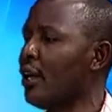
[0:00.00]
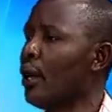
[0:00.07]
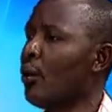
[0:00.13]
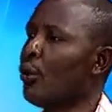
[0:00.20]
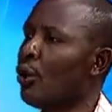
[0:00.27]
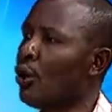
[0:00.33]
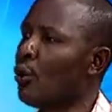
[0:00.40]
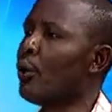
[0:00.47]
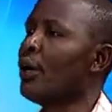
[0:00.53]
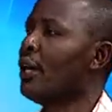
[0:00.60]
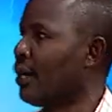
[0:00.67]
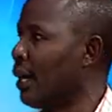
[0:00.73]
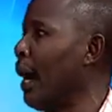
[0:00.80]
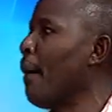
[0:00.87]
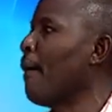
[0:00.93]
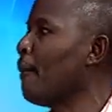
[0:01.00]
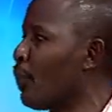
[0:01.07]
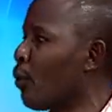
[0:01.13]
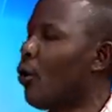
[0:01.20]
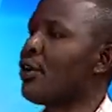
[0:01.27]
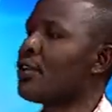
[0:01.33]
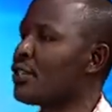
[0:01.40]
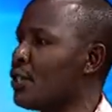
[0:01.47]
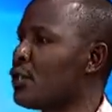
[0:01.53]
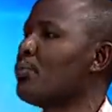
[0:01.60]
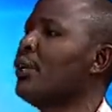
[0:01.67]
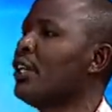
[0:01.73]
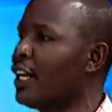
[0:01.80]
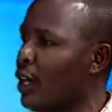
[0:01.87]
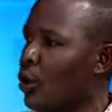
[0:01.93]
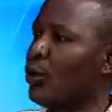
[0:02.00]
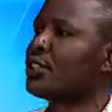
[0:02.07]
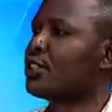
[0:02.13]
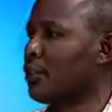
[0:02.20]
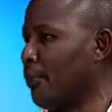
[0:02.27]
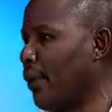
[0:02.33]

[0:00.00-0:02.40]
will come because he's been endorsed